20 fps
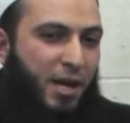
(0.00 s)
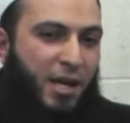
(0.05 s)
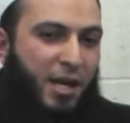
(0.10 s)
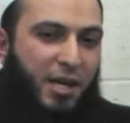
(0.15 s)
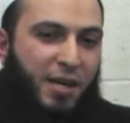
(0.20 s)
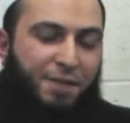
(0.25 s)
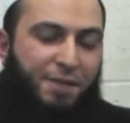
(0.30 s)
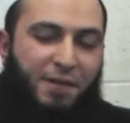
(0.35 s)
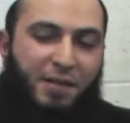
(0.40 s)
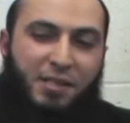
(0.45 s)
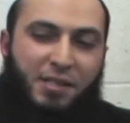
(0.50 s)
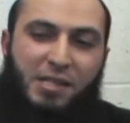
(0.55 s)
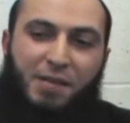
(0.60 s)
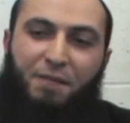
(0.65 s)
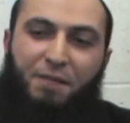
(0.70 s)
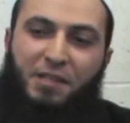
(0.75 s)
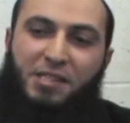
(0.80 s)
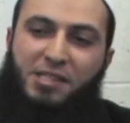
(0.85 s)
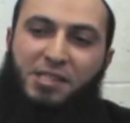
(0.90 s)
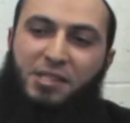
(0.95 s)
And
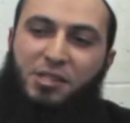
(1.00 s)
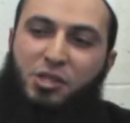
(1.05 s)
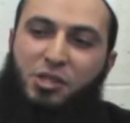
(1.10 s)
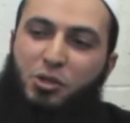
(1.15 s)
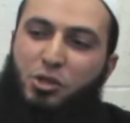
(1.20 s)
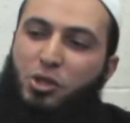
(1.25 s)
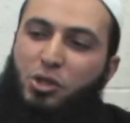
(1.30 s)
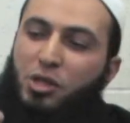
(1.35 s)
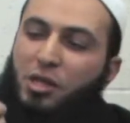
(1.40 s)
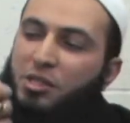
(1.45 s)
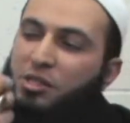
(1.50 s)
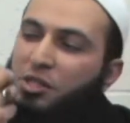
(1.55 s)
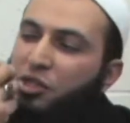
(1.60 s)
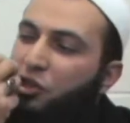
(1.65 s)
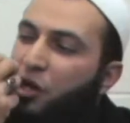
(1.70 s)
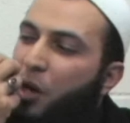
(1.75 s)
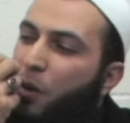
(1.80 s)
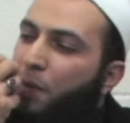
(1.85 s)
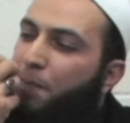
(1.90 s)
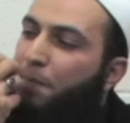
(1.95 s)
if it's to
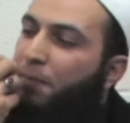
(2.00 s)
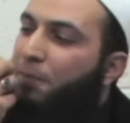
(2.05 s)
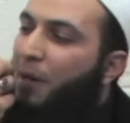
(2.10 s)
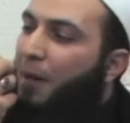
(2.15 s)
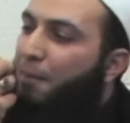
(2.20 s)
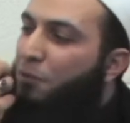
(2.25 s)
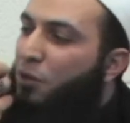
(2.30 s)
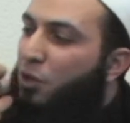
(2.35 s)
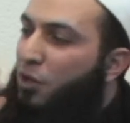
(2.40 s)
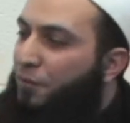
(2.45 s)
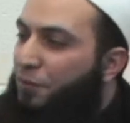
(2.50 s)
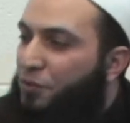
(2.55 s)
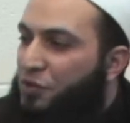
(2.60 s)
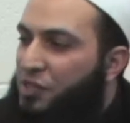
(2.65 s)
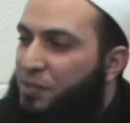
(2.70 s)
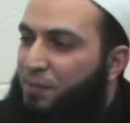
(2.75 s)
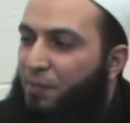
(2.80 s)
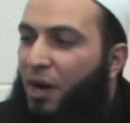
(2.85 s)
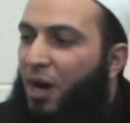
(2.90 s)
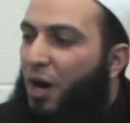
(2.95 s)
show a beautiful
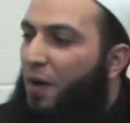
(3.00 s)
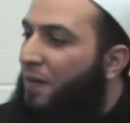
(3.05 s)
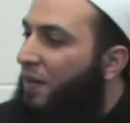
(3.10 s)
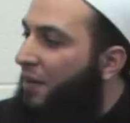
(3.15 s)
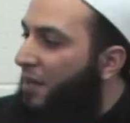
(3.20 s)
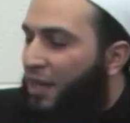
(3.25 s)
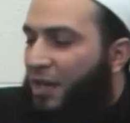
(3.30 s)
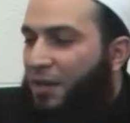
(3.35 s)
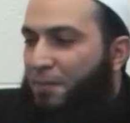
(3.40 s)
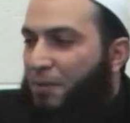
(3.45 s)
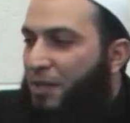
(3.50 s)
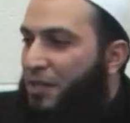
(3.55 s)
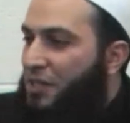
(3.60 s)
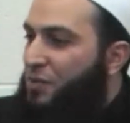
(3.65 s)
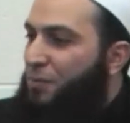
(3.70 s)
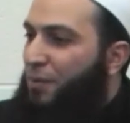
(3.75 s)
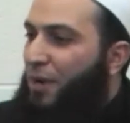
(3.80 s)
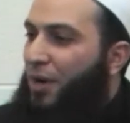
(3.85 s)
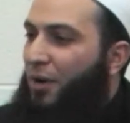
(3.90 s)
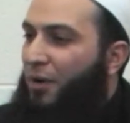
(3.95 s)
smile, then let it be a
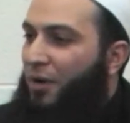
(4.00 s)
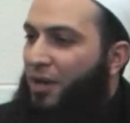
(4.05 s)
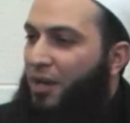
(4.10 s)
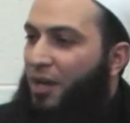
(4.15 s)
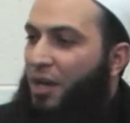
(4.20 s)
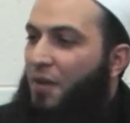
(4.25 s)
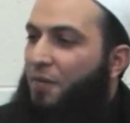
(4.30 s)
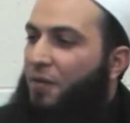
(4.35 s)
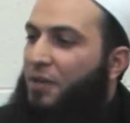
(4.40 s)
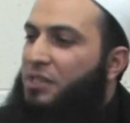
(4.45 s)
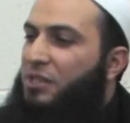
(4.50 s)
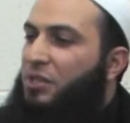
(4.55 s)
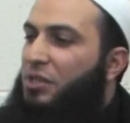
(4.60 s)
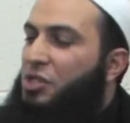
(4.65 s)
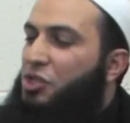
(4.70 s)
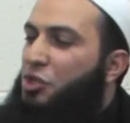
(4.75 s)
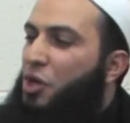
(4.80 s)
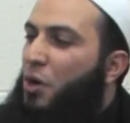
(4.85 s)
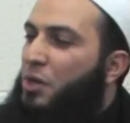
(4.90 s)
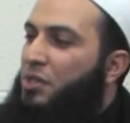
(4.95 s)
smile. If it's
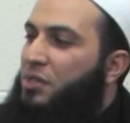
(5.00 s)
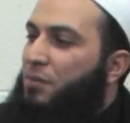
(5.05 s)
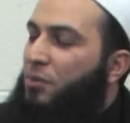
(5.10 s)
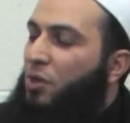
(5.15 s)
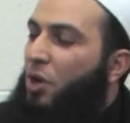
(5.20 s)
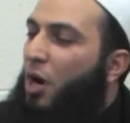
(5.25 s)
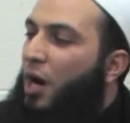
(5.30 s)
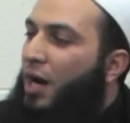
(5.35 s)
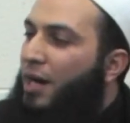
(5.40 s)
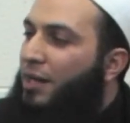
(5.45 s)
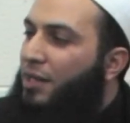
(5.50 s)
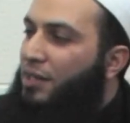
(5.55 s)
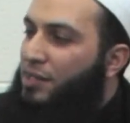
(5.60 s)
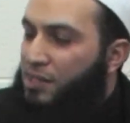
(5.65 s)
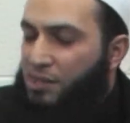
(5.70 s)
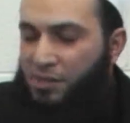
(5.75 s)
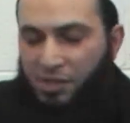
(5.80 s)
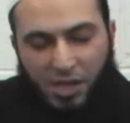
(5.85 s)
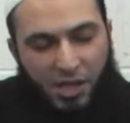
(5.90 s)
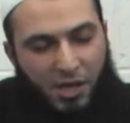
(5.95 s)
to show some
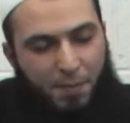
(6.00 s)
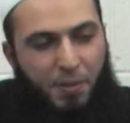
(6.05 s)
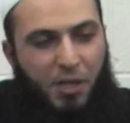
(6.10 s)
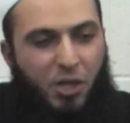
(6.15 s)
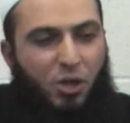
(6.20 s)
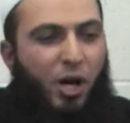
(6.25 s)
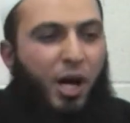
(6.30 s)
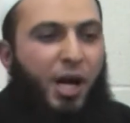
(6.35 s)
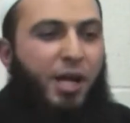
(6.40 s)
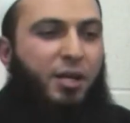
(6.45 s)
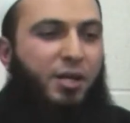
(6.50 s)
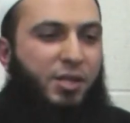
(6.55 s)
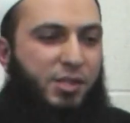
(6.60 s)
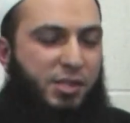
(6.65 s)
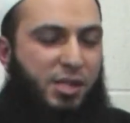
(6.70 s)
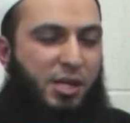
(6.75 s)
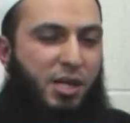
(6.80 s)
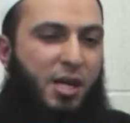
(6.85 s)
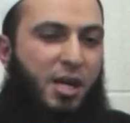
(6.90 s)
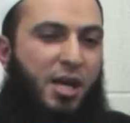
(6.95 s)
kindness, let it be
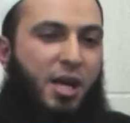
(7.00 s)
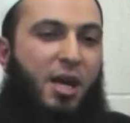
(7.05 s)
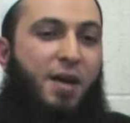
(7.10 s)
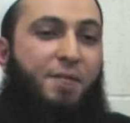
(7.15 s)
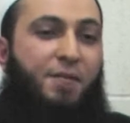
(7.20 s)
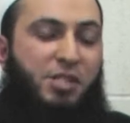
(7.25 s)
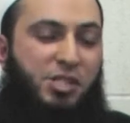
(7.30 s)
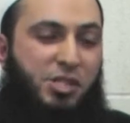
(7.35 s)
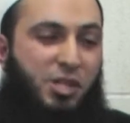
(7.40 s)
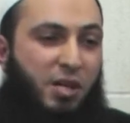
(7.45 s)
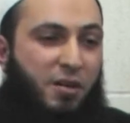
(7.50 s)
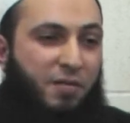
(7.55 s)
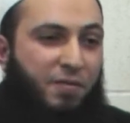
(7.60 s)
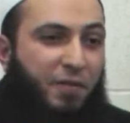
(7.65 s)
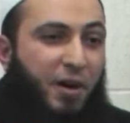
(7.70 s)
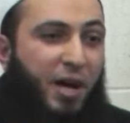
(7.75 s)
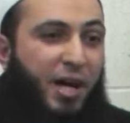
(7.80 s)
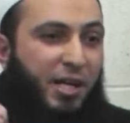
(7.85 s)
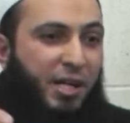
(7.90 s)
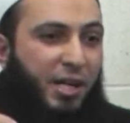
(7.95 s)
kindness. If it's to
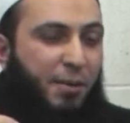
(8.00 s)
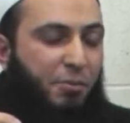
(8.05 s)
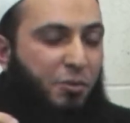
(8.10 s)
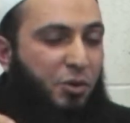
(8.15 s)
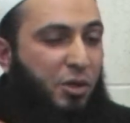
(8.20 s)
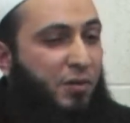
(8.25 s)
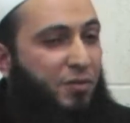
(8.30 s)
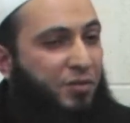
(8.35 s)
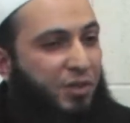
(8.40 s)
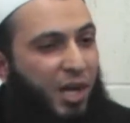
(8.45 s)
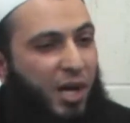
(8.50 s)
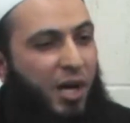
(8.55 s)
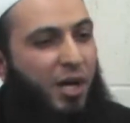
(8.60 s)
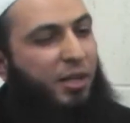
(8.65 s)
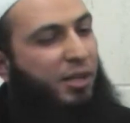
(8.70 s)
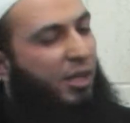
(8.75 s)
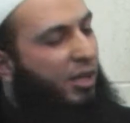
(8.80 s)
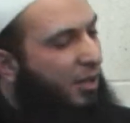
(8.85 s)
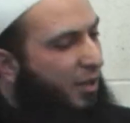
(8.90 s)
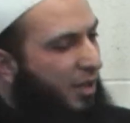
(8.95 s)
invite him to
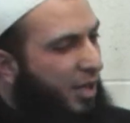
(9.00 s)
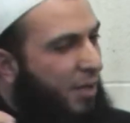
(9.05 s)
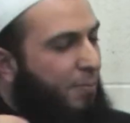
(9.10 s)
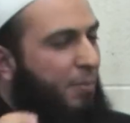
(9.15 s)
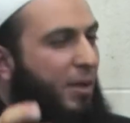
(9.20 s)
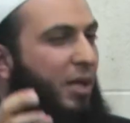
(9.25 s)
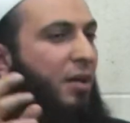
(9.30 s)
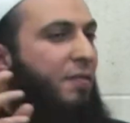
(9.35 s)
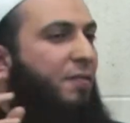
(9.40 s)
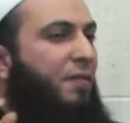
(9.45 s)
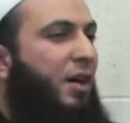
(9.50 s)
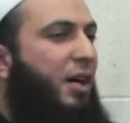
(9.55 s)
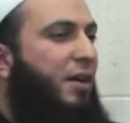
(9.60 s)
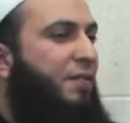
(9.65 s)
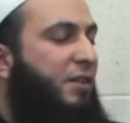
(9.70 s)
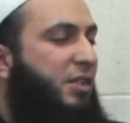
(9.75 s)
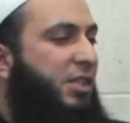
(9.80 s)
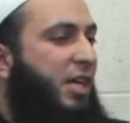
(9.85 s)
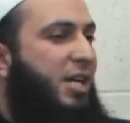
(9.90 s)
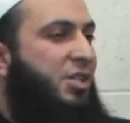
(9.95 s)
iftar, then let it be an
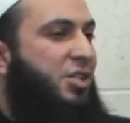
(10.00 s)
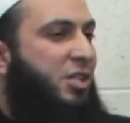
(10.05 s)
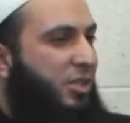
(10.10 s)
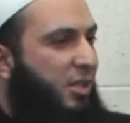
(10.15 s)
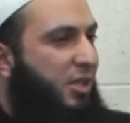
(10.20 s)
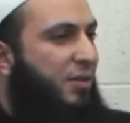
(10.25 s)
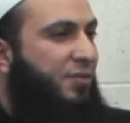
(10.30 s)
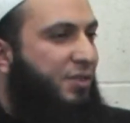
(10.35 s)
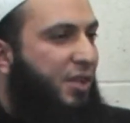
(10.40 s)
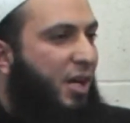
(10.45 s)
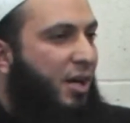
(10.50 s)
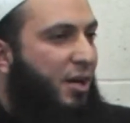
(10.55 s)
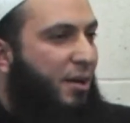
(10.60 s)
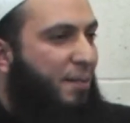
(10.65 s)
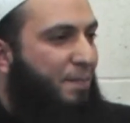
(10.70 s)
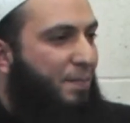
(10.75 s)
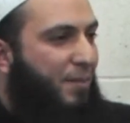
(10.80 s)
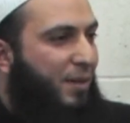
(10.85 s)
invitation to iftar.